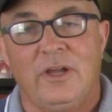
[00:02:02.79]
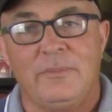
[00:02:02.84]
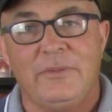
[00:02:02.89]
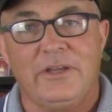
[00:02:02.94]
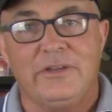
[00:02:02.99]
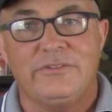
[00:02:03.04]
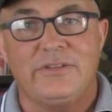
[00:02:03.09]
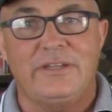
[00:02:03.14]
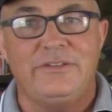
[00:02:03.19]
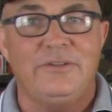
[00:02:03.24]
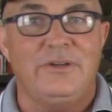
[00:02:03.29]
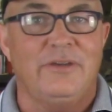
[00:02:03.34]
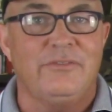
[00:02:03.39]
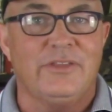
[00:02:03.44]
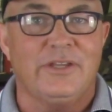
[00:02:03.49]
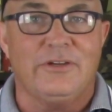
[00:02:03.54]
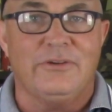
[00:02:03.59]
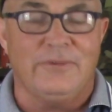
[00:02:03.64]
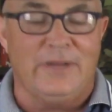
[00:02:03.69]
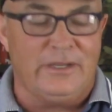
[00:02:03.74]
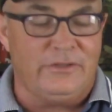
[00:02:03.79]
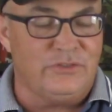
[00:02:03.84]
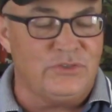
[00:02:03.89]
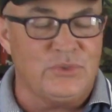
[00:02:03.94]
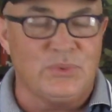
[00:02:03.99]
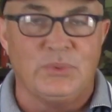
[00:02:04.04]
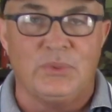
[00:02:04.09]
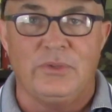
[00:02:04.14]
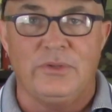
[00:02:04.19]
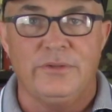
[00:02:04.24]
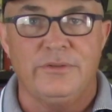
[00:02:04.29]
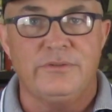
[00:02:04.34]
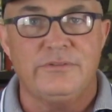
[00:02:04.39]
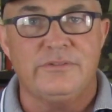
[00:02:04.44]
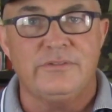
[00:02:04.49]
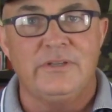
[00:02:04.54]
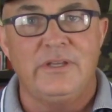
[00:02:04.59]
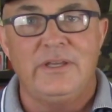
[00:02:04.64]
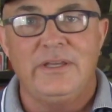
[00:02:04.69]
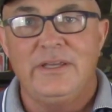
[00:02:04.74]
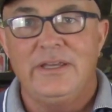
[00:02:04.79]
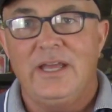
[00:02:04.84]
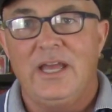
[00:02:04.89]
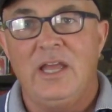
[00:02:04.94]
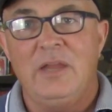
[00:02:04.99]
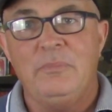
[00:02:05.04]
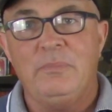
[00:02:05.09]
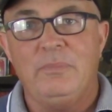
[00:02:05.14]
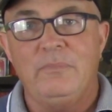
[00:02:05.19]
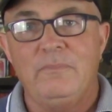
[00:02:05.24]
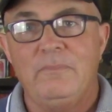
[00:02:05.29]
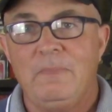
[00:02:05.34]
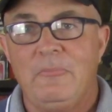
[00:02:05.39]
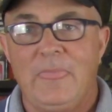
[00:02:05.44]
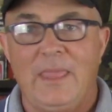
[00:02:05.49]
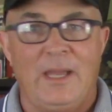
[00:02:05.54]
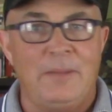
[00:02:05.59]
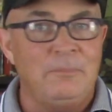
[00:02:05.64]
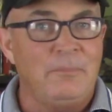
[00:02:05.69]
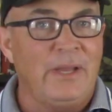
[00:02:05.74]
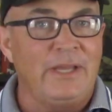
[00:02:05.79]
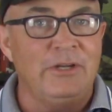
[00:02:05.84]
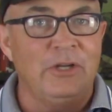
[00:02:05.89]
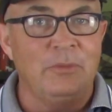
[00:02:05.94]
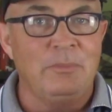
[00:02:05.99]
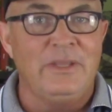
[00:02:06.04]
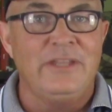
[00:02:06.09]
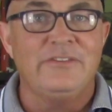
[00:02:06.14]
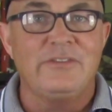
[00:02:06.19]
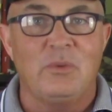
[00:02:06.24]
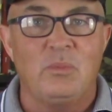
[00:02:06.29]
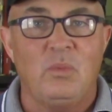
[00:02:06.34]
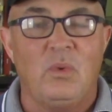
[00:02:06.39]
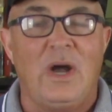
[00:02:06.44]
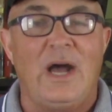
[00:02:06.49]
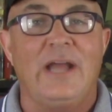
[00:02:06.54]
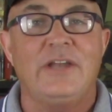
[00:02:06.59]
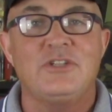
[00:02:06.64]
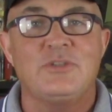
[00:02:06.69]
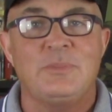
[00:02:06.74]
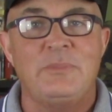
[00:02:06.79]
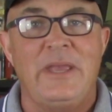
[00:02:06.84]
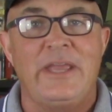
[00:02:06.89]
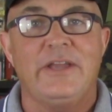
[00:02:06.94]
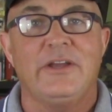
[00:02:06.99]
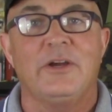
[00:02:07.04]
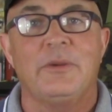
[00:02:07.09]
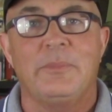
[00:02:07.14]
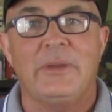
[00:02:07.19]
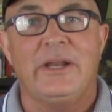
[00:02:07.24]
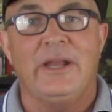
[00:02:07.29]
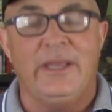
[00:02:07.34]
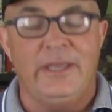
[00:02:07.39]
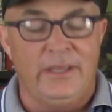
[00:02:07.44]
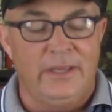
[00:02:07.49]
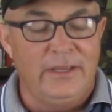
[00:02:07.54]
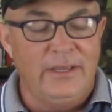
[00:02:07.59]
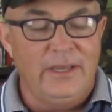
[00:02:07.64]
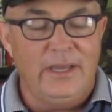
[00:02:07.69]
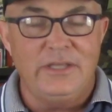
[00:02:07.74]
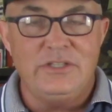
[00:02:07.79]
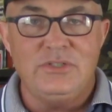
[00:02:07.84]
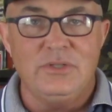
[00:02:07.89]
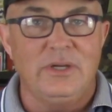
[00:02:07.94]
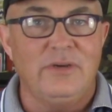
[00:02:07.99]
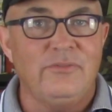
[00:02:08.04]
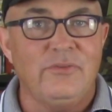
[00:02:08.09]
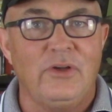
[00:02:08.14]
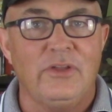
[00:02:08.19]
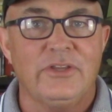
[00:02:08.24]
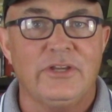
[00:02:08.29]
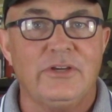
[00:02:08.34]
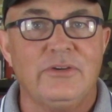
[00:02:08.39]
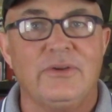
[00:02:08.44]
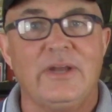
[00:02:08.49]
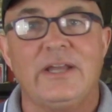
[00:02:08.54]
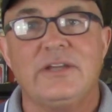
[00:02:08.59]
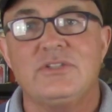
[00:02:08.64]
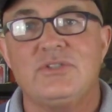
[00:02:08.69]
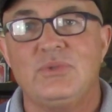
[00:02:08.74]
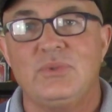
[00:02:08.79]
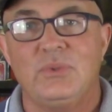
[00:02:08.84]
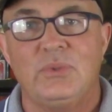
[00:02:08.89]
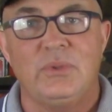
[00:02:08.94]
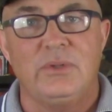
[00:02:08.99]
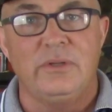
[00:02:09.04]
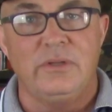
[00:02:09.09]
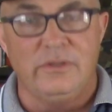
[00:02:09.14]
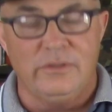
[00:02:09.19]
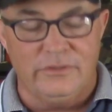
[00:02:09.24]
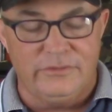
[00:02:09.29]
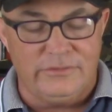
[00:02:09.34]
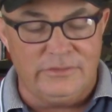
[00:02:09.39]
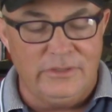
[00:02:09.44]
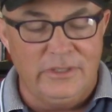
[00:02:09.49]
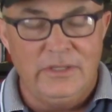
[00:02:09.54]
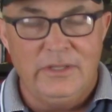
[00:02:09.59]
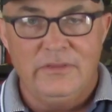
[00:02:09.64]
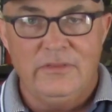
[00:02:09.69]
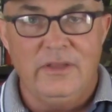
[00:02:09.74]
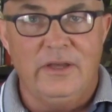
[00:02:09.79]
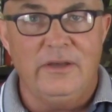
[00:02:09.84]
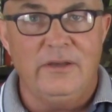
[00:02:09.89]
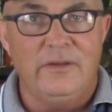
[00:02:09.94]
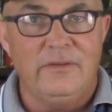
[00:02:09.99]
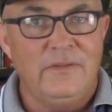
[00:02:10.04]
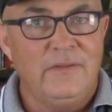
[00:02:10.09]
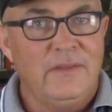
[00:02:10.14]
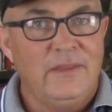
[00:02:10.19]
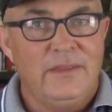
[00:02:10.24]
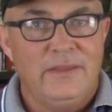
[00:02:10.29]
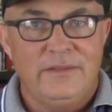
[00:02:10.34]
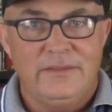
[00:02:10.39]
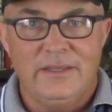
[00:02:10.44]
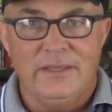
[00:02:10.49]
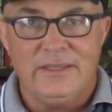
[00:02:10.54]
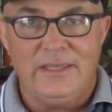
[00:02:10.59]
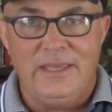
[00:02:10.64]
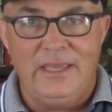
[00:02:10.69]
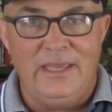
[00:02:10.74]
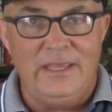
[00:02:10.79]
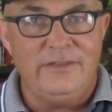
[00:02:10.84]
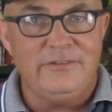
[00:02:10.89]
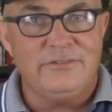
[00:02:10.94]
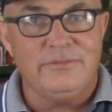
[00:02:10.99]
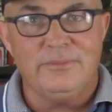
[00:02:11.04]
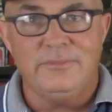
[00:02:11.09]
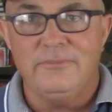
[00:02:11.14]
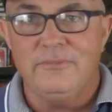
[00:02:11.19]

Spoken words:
because I do have the correct tools. I'm by no means a watchmaker, but I do have all the correct tools, the case